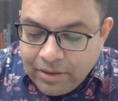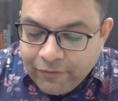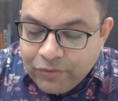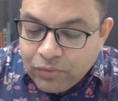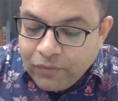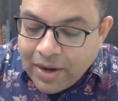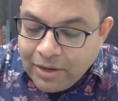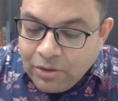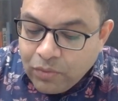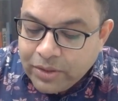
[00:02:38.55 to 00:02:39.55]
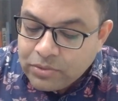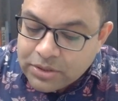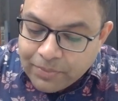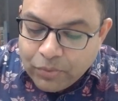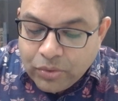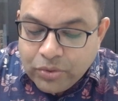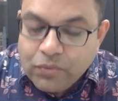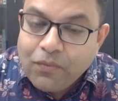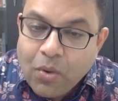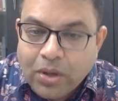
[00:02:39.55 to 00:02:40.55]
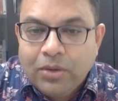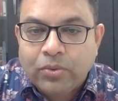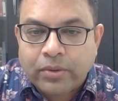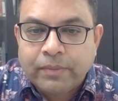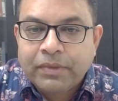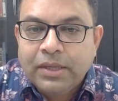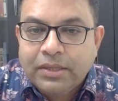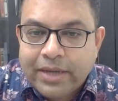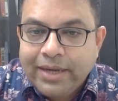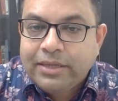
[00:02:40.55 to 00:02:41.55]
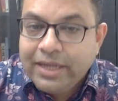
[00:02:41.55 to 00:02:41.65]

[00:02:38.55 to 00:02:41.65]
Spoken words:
if you find no one to support you, walk alone, right?